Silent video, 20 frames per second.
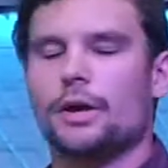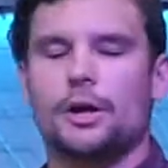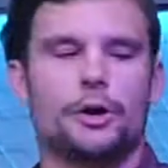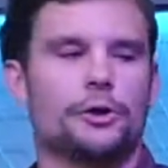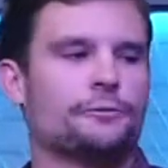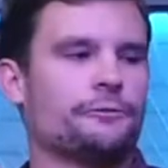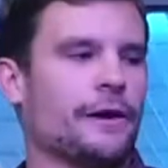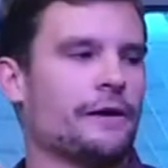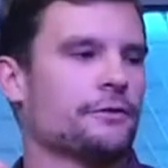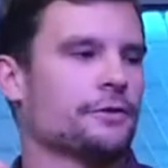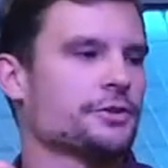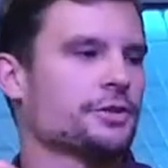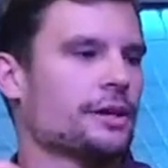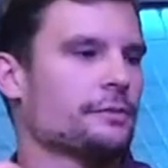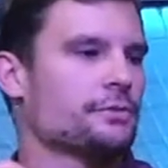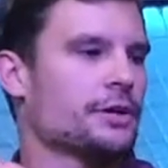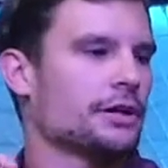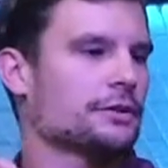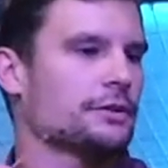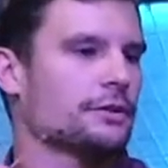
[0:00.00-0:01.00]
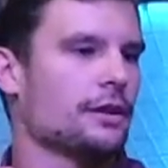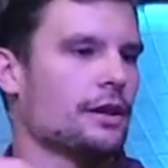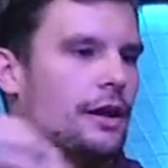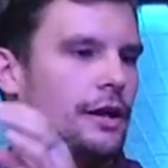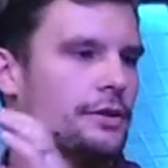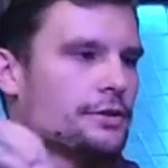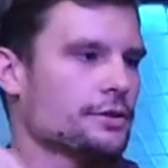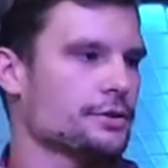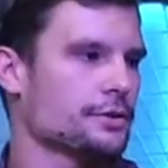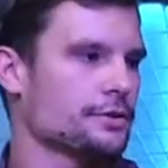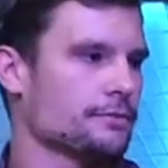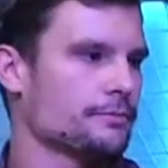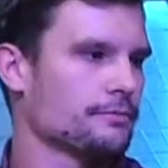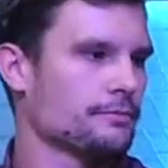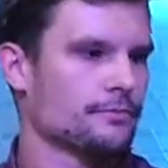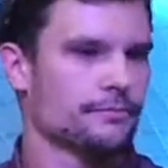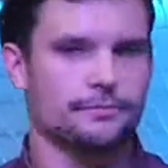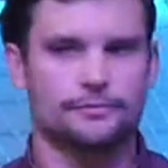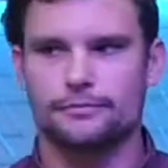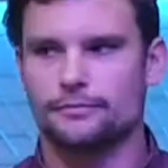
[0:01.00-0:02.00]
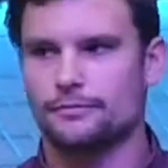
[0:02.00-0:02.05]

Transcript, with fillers: Whose favorite subject's lunch? Me!